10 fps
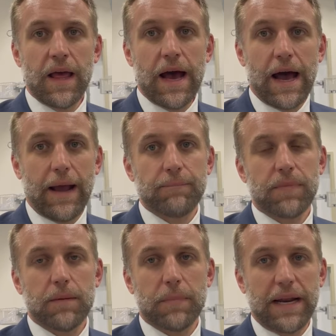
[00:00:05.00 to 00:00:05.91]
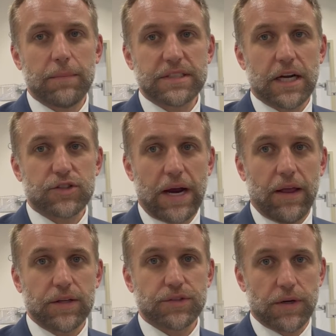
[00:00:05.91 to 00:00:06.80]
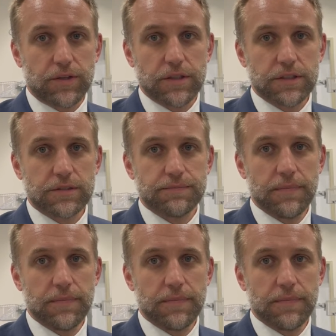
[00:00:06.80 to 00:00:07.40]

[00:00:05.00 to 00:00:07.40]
Hi, my name is Doctor Alex Schreuters.